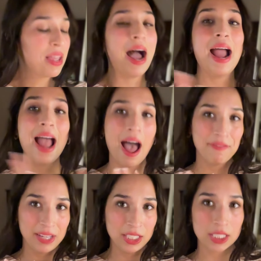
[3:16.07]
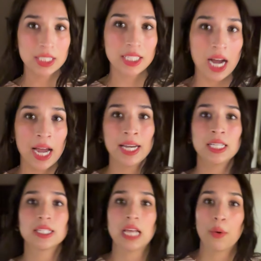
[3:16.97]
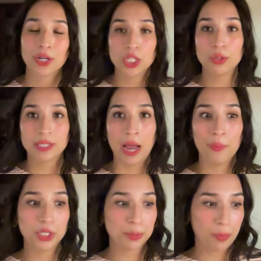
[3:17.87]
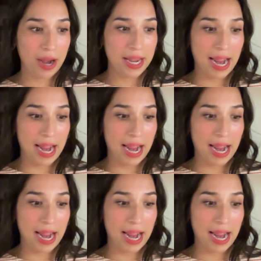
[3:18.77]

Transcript: I haven't done sourdough sandwich bread.